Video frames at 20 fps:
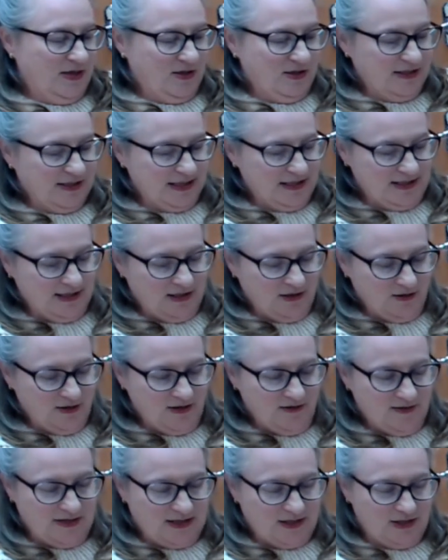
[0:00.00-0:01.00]
until
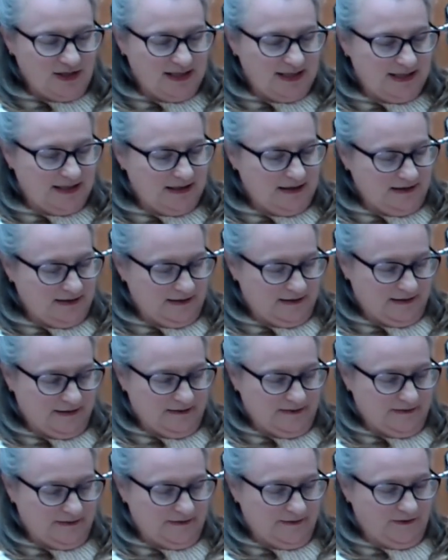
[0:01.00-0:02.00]
you've actually
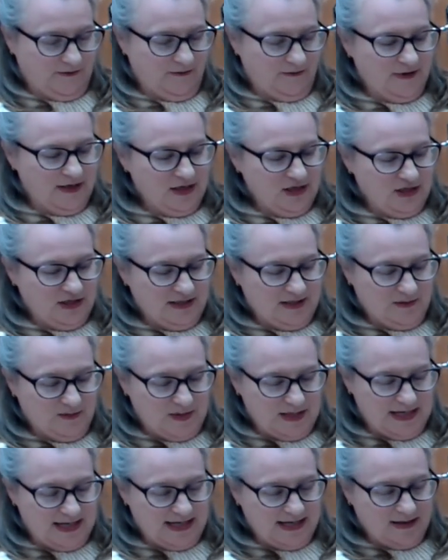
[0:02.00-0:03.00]
finished
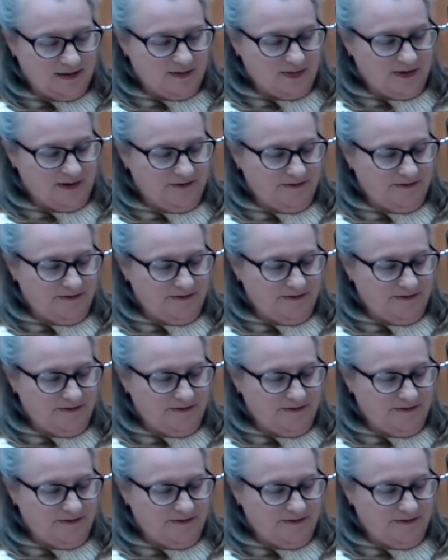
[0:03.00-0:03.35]
spinning up